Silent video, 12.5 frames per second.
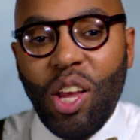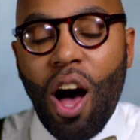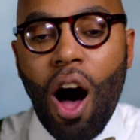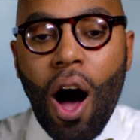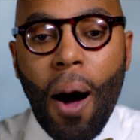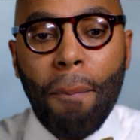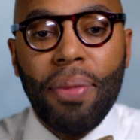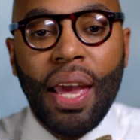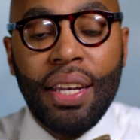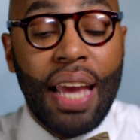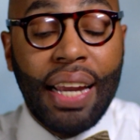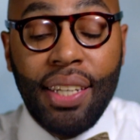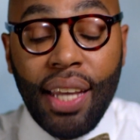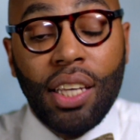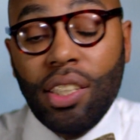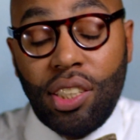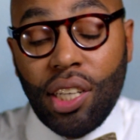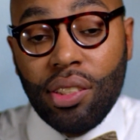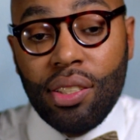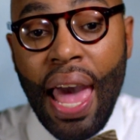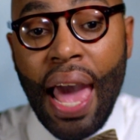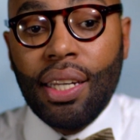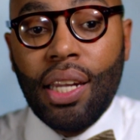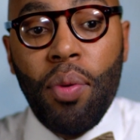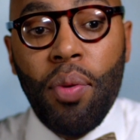Um, and the idea is just
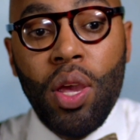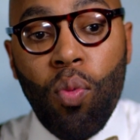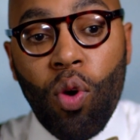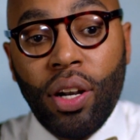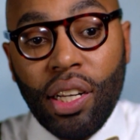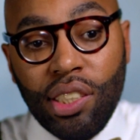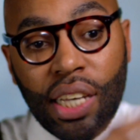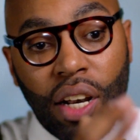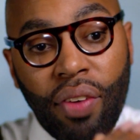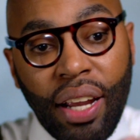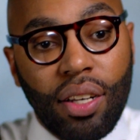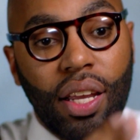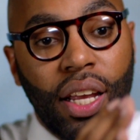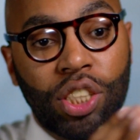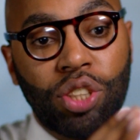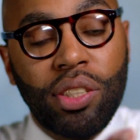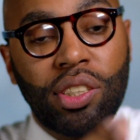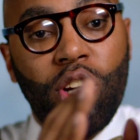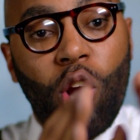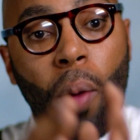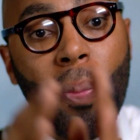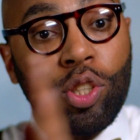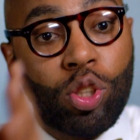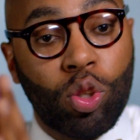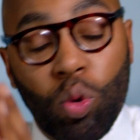that, that we want to generate interest in
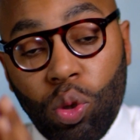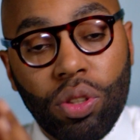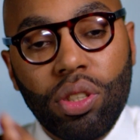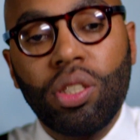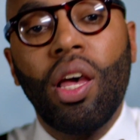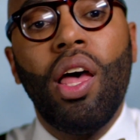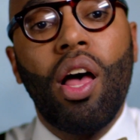urban schools,